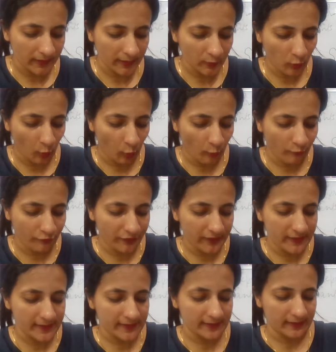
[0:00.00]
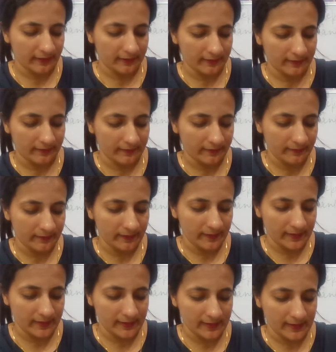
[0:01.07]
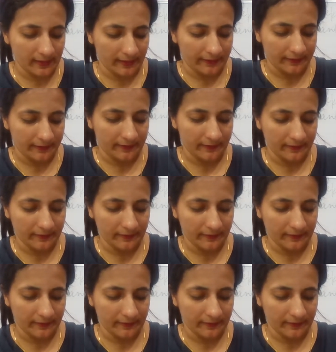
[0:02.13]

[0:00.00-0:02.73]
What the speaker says: Here ovary is there inside.